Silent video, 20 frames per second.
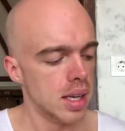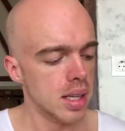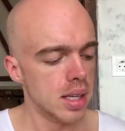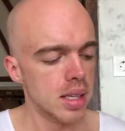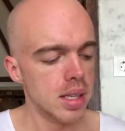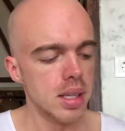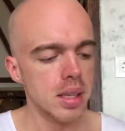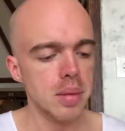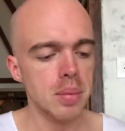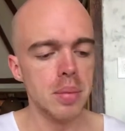
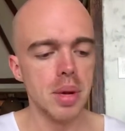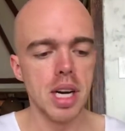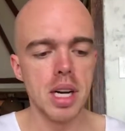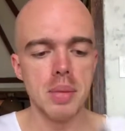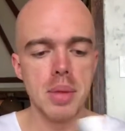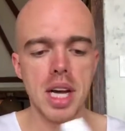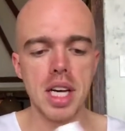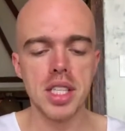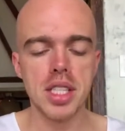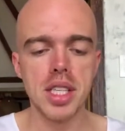But
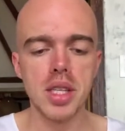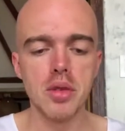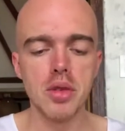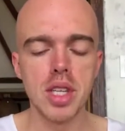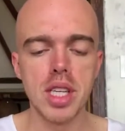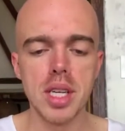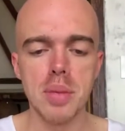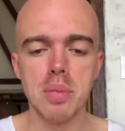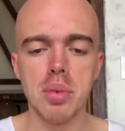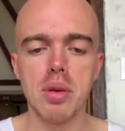I'm actually
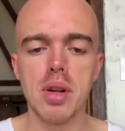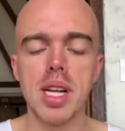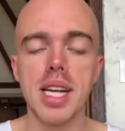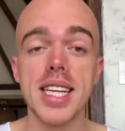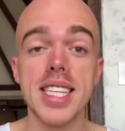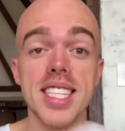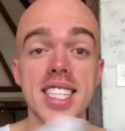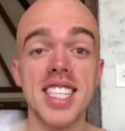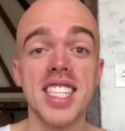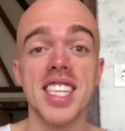really
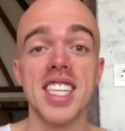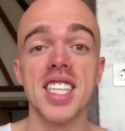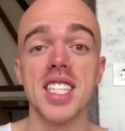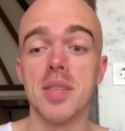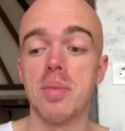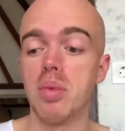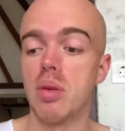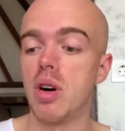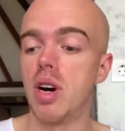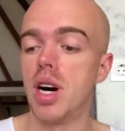pleasantly
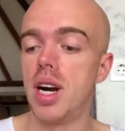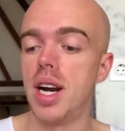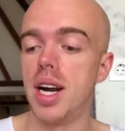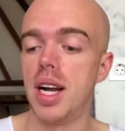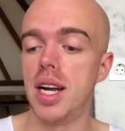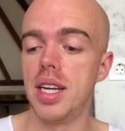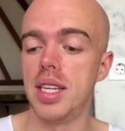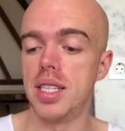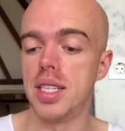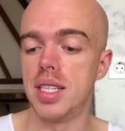
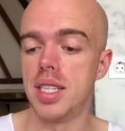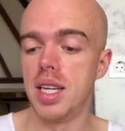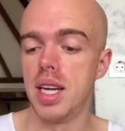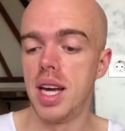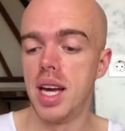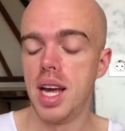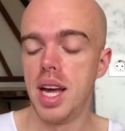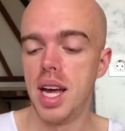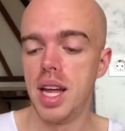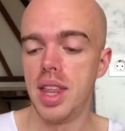surprised
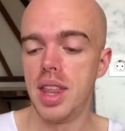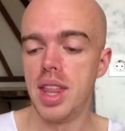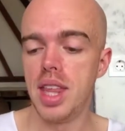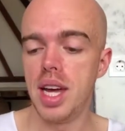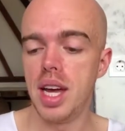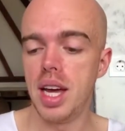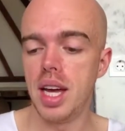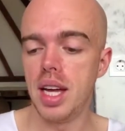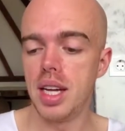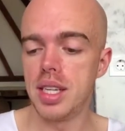
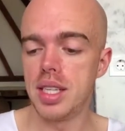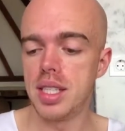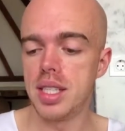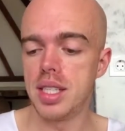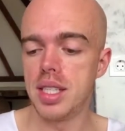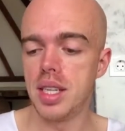that